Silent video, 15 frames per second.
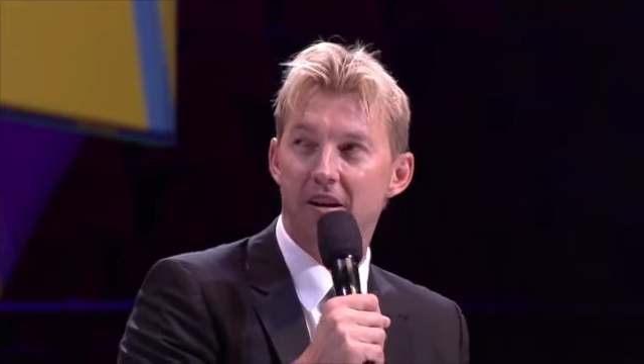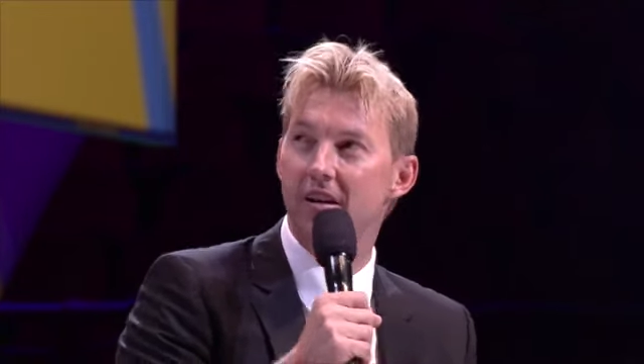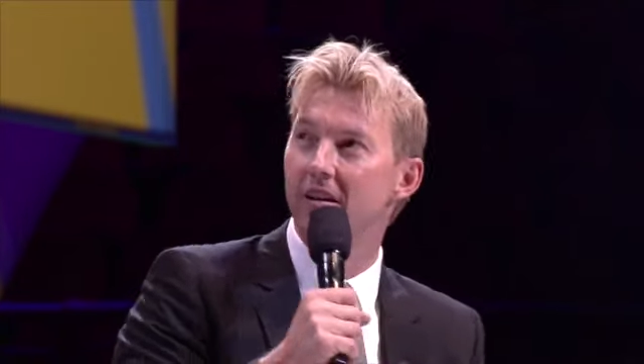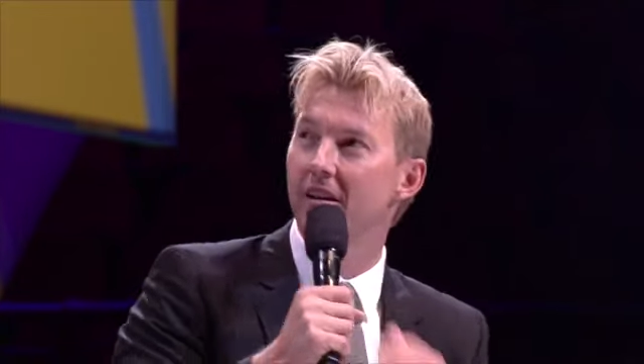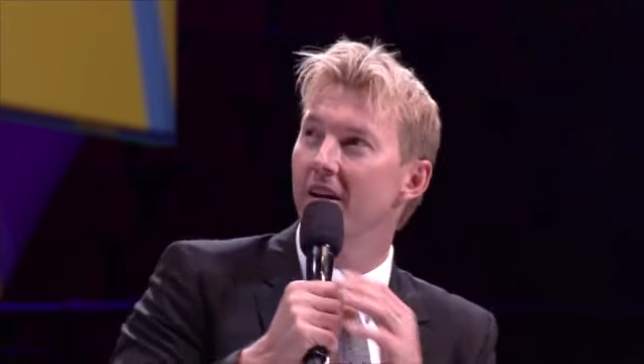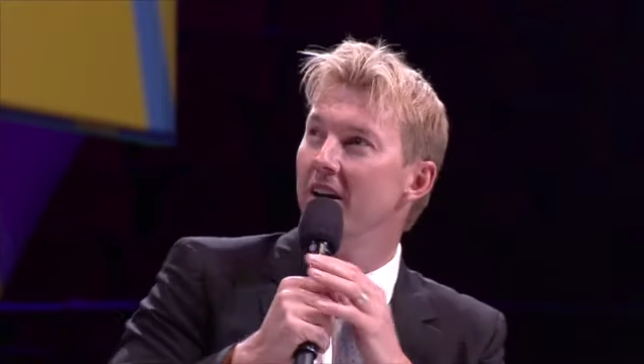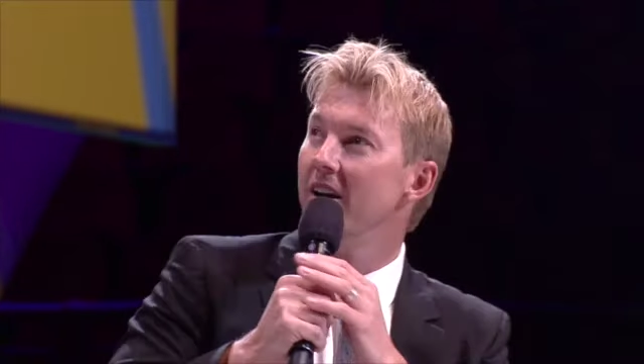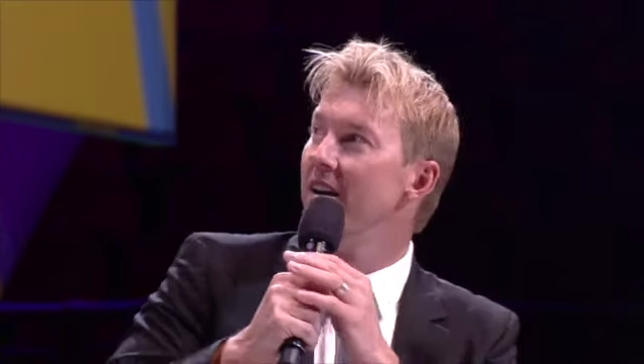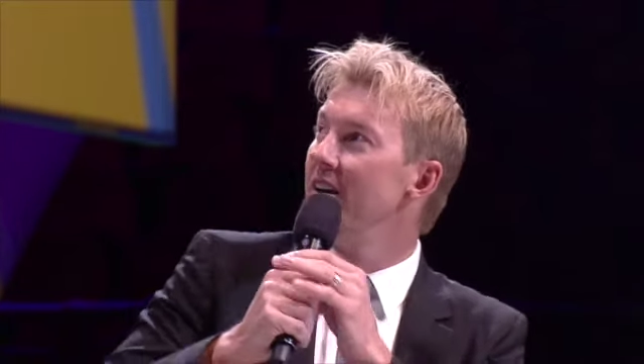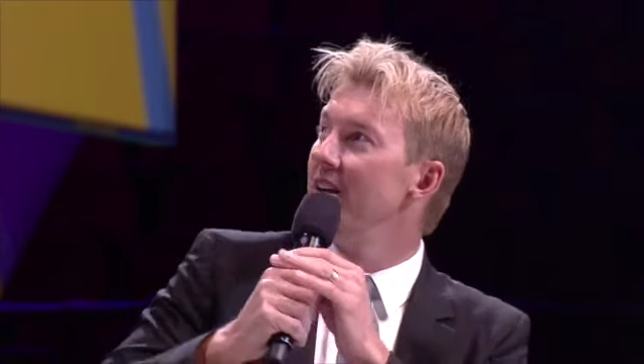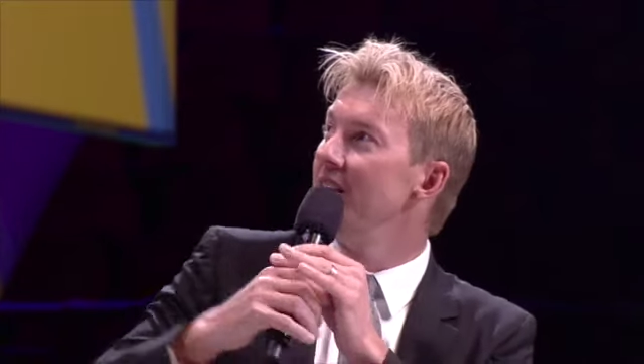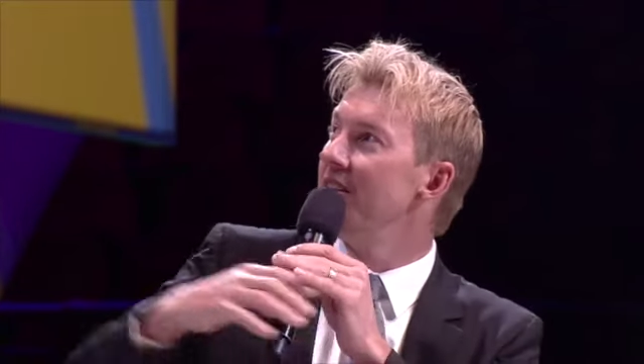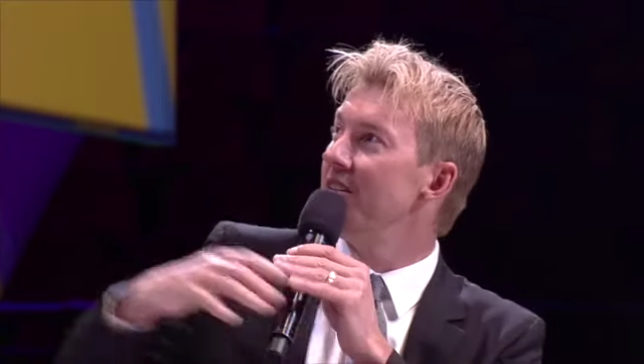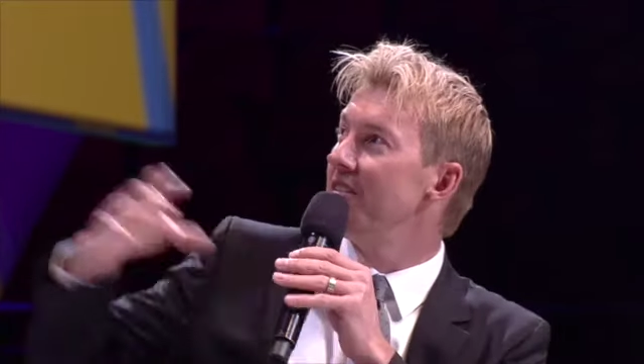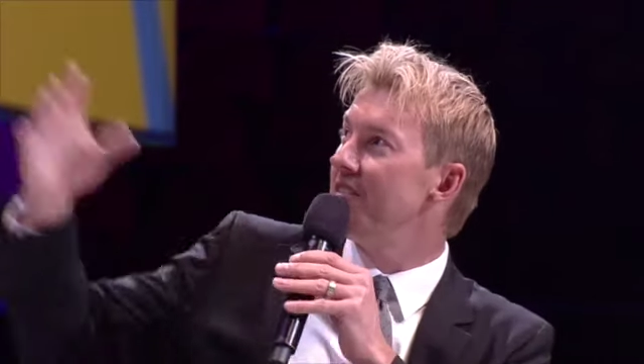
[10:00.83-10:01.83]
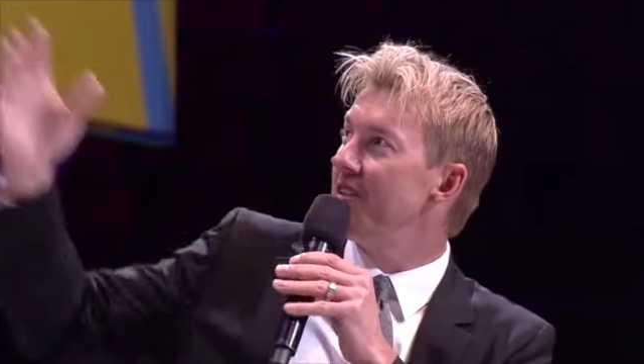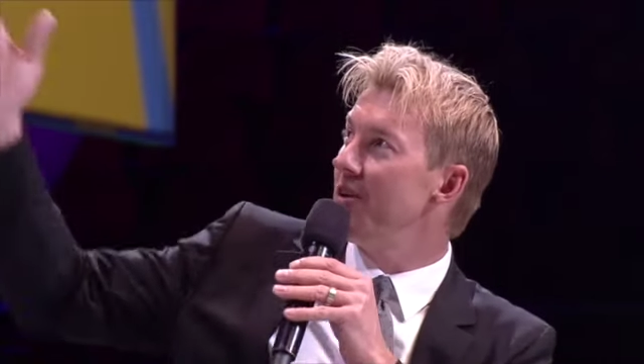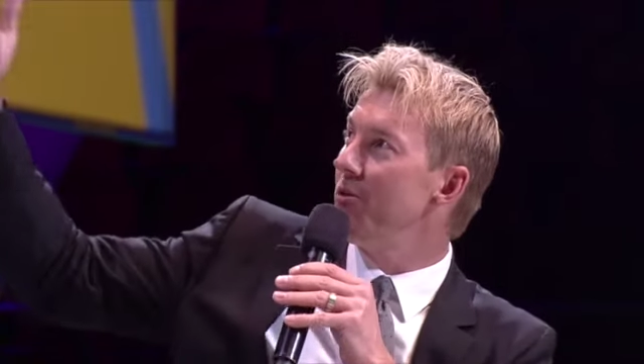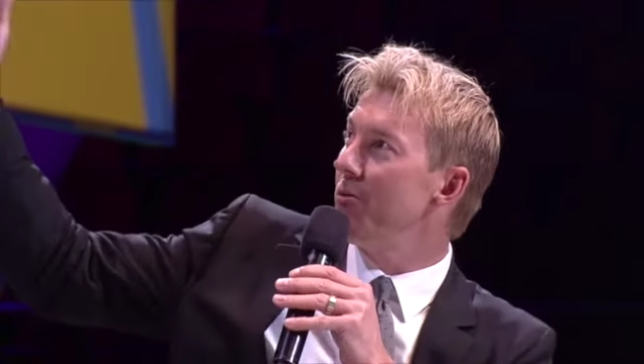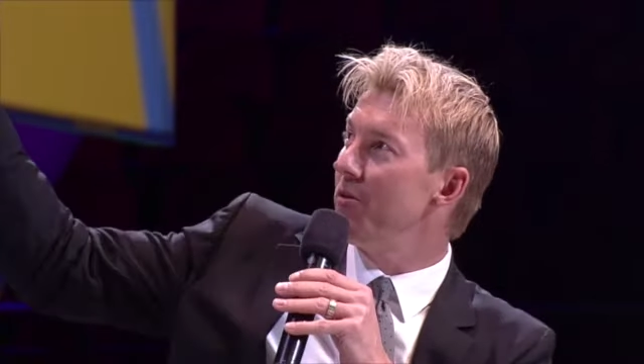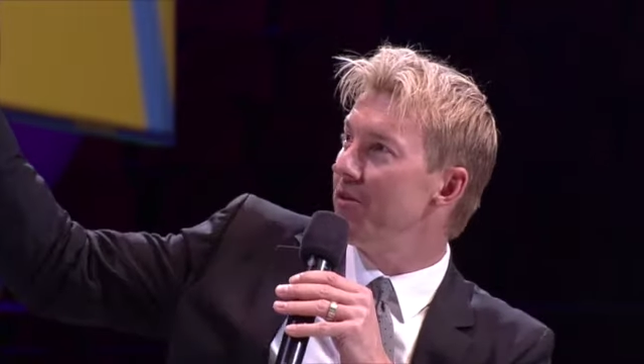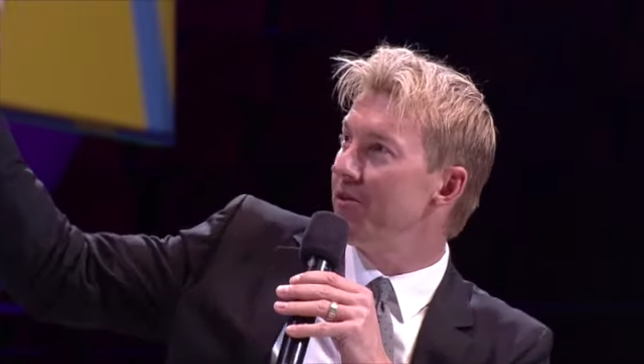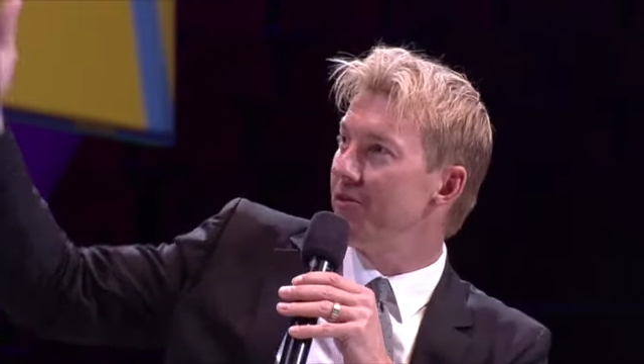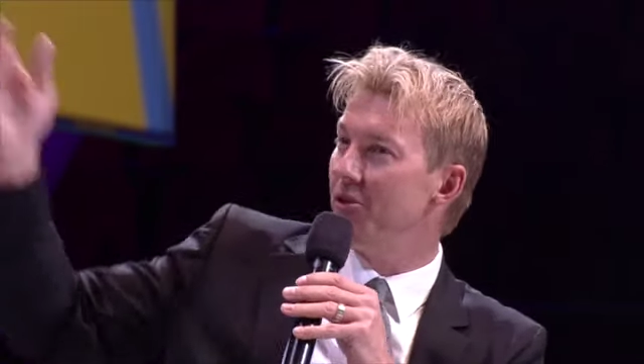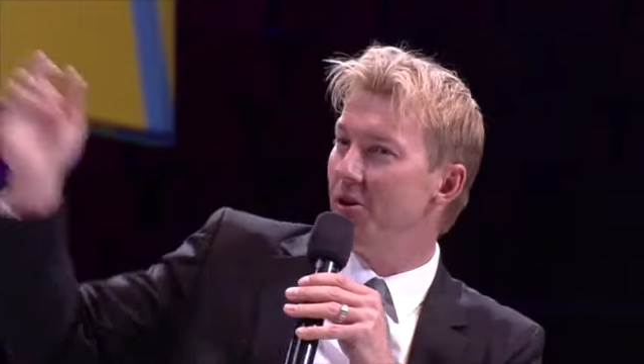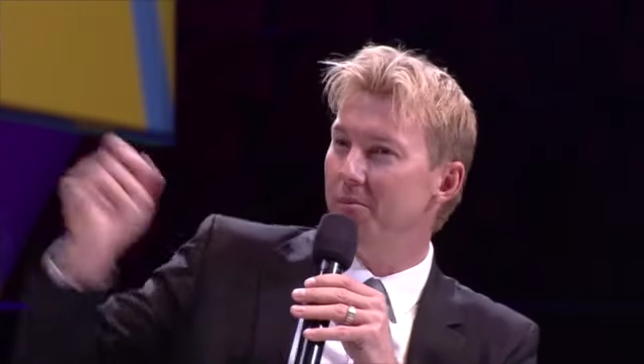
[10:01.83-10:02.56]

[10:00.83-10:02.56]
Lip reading: And to see what we saw